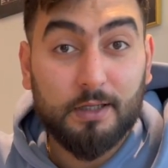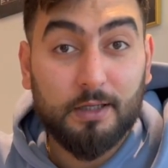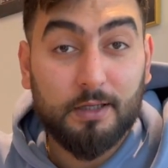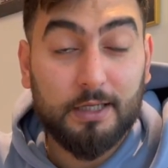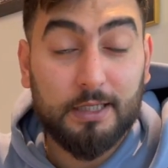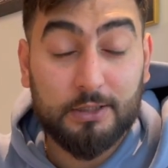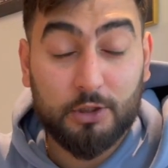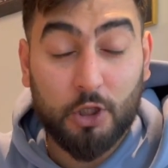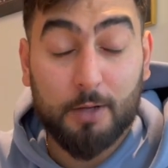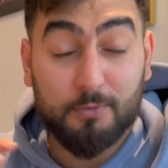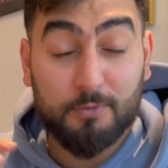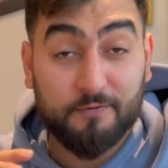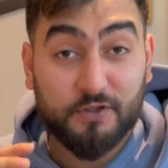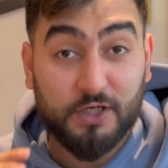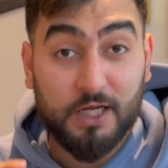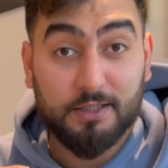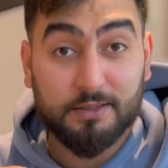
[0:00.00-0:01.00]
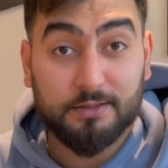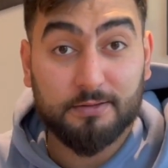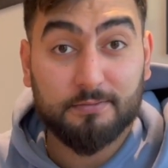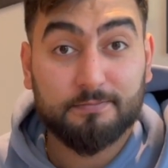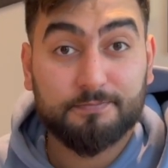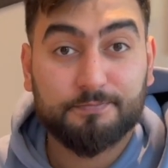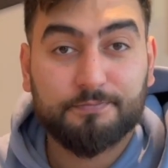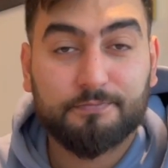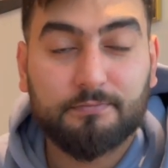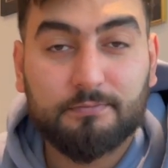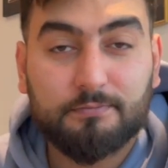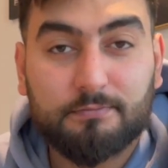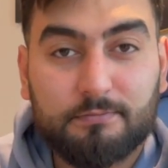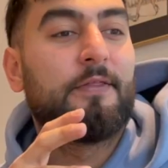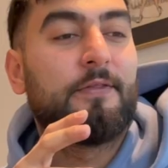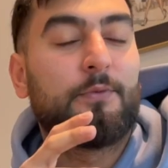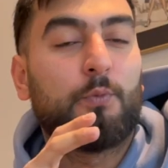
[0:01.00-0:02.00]
in terms of shares,
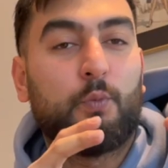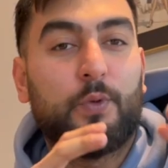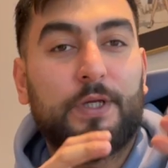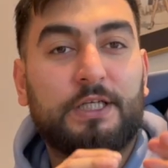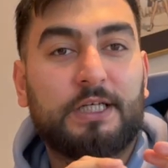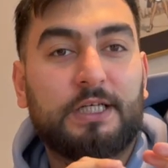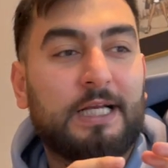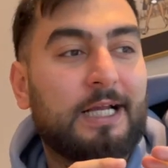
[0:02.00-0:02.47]
which